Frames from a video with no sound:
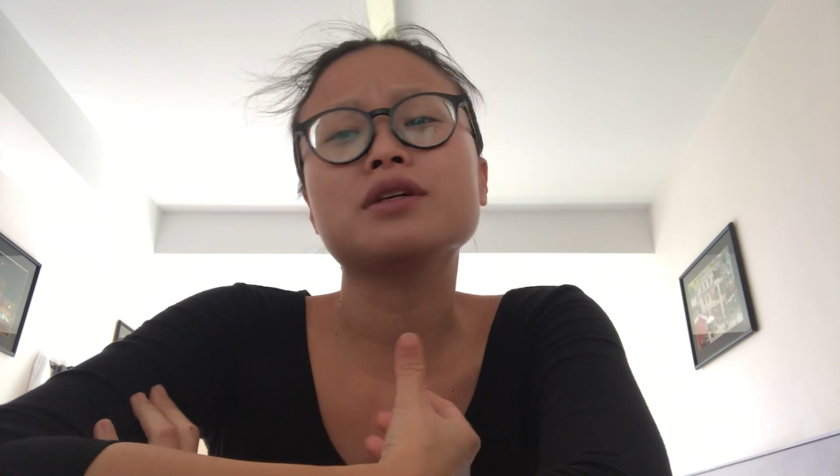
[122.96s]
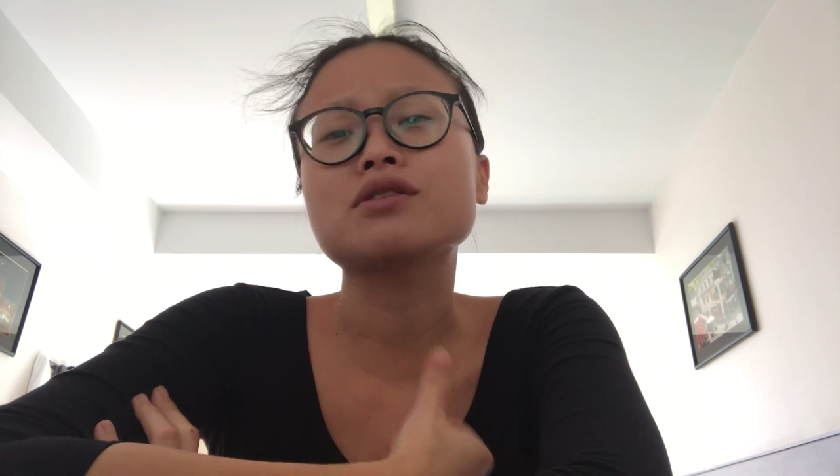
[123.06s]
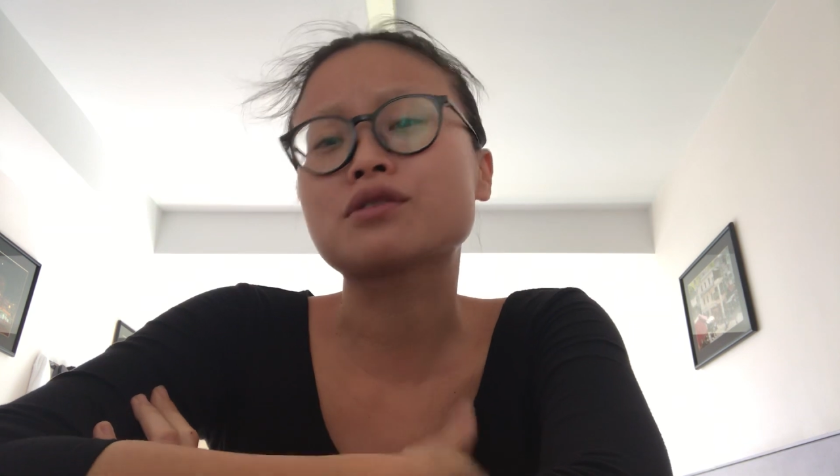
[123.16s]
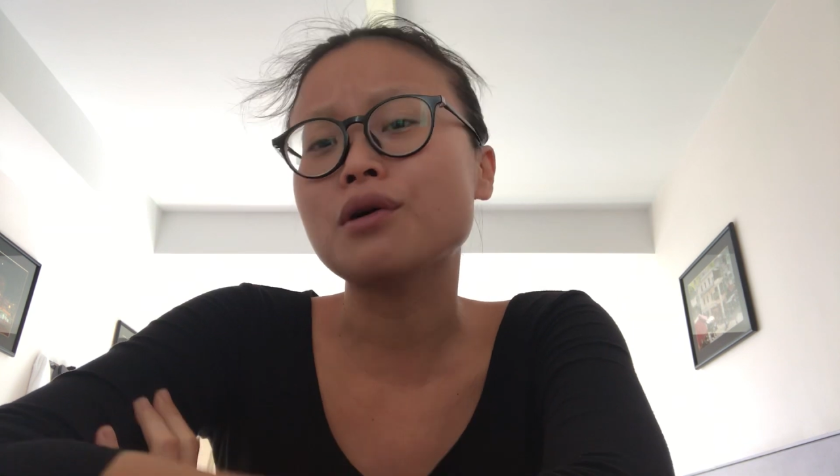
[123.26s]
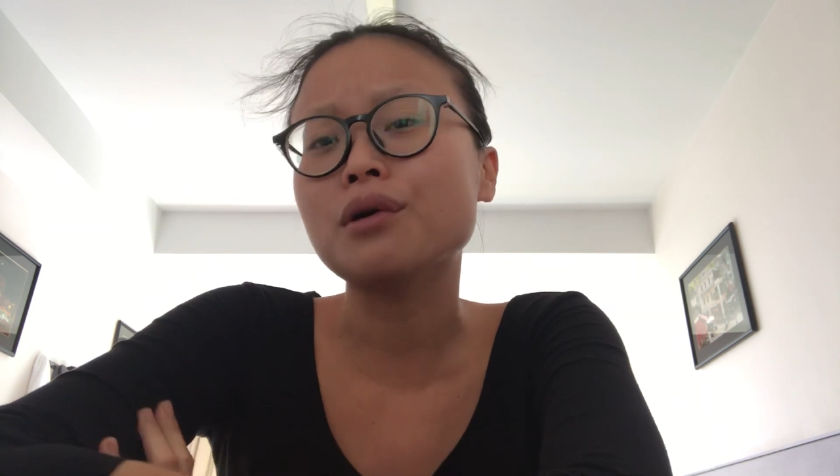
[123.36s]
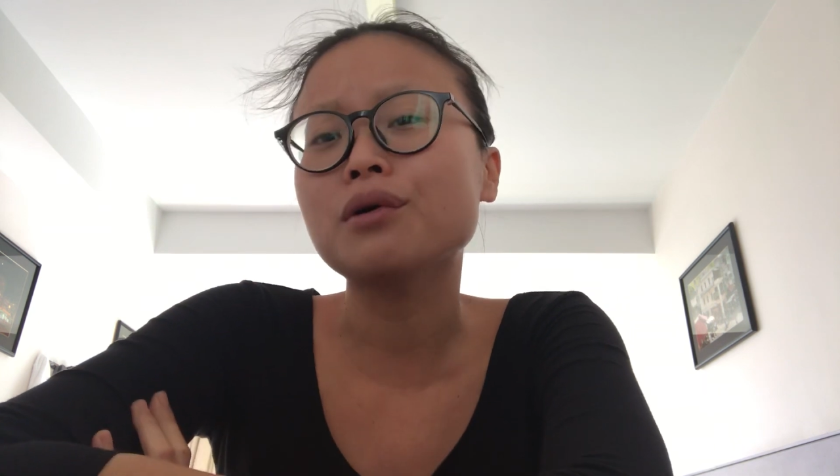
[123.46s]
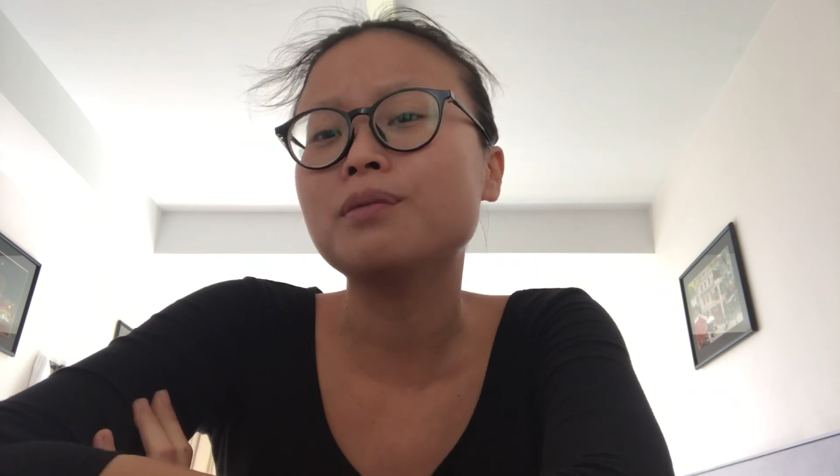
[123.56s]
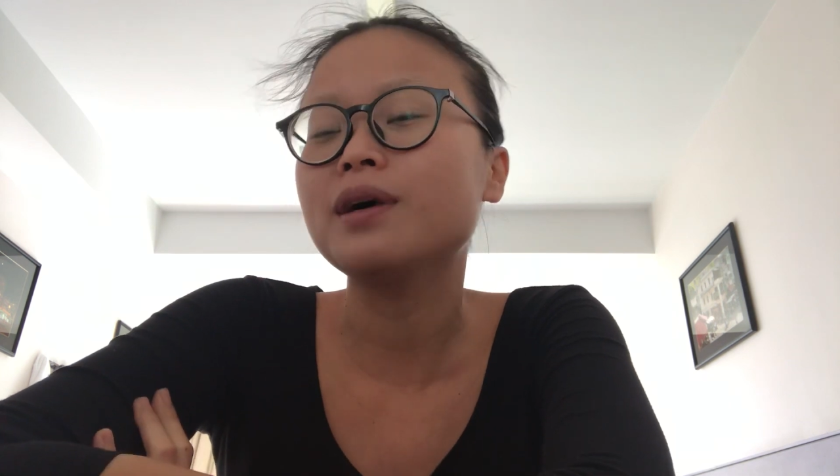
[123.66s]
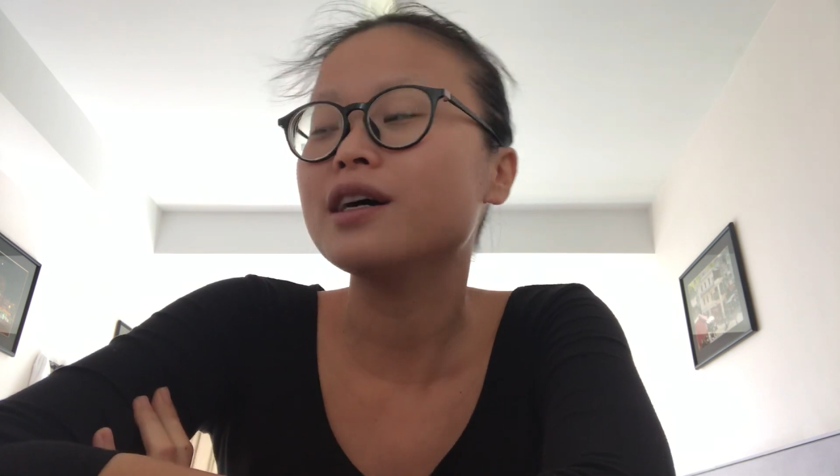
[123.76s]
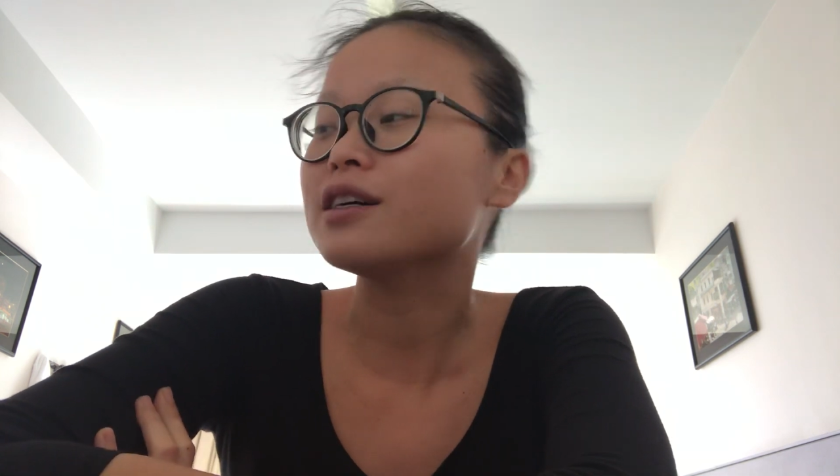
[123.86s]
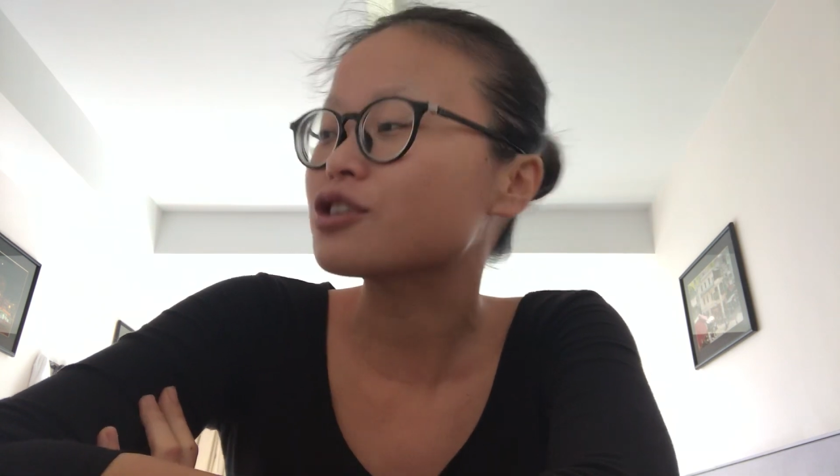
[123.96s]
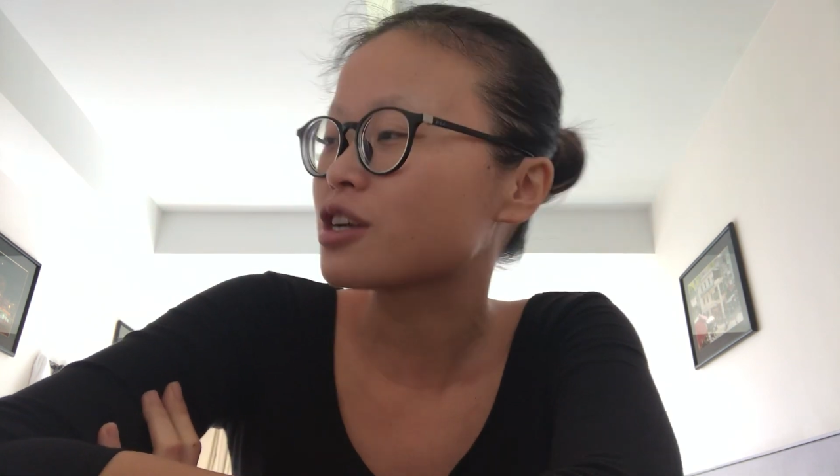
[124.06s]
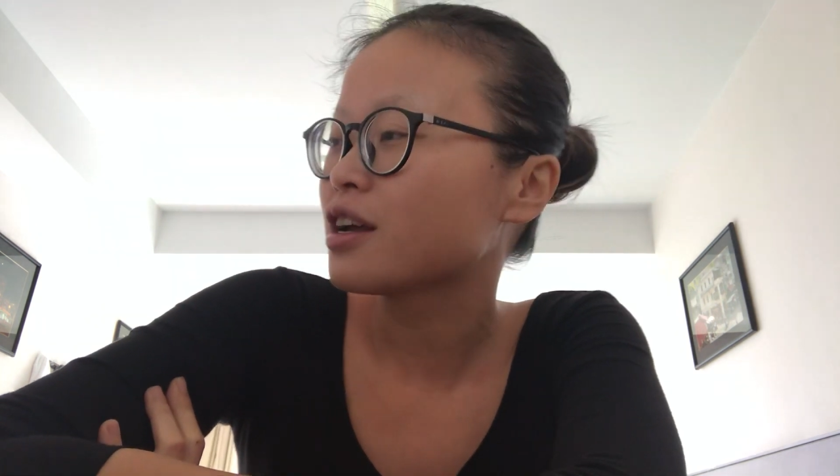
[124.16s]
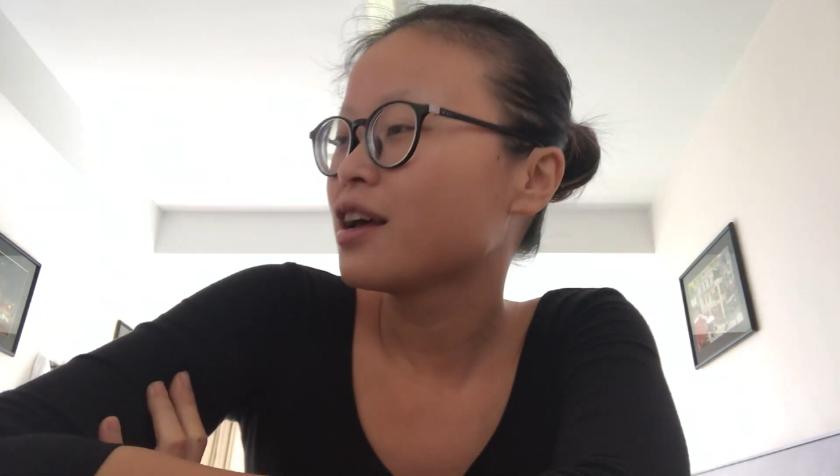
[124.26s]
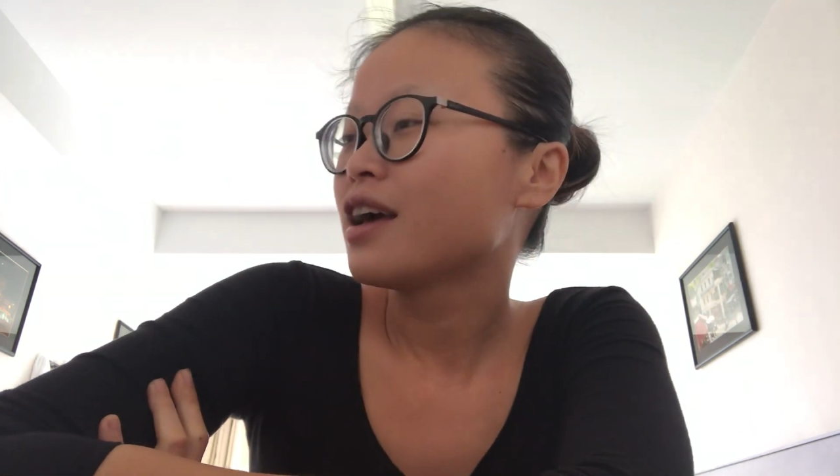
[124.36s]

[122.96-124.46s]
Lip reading: me so much.